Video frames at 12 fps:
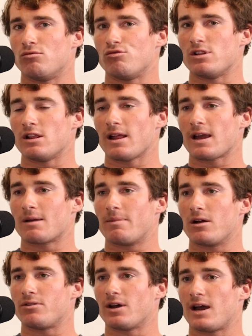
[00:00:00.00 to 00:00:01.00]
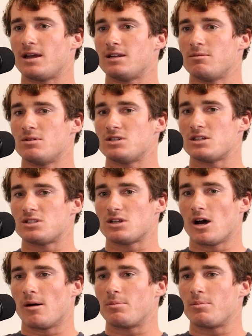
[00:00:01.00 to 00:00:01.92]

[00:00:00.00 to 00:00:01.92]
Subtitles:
really like about Diadem is it's an